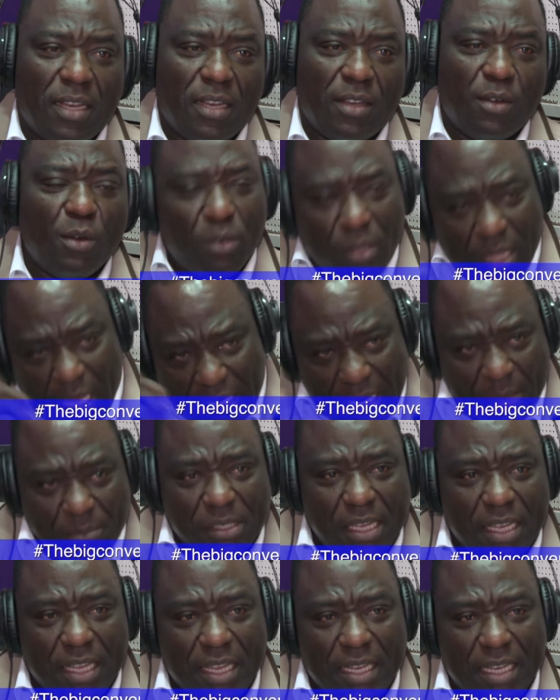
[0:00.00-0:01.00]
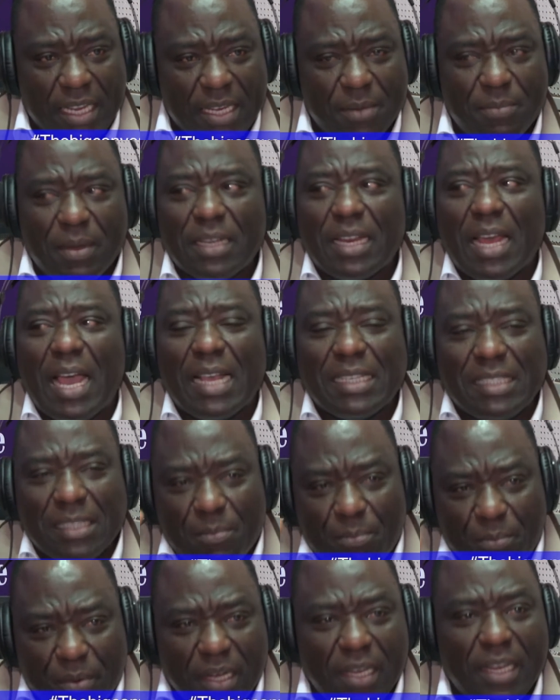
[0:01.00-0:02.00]
not that I'm saying he did, but as a
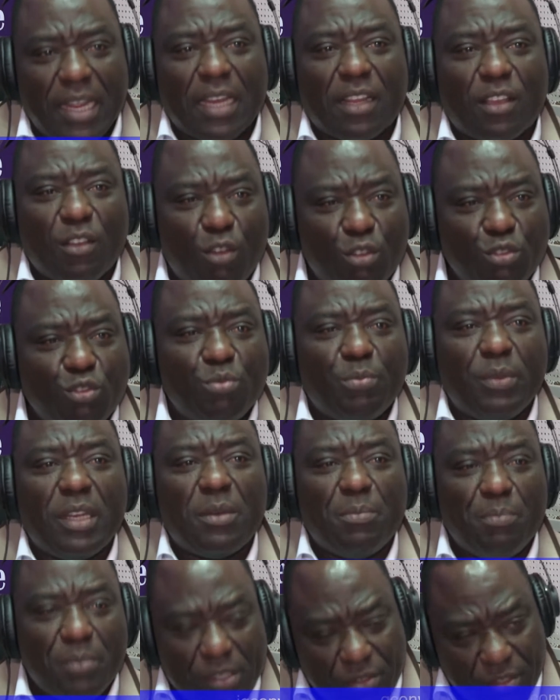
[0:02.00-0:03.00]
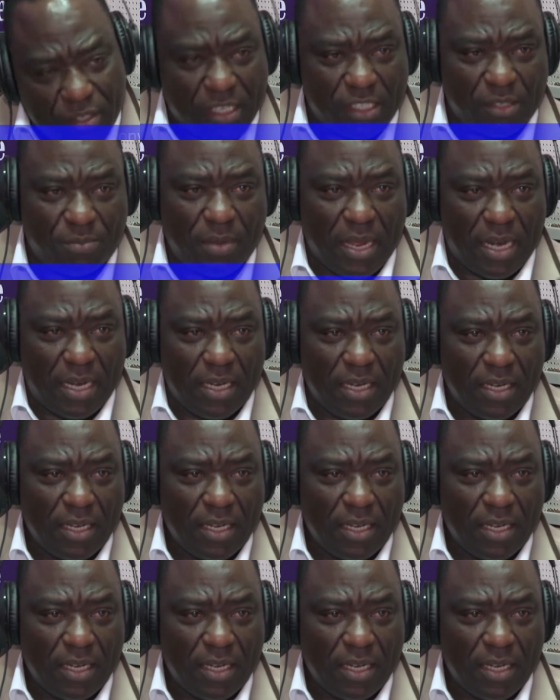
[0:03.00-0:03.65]
brilliant, consummate businessman,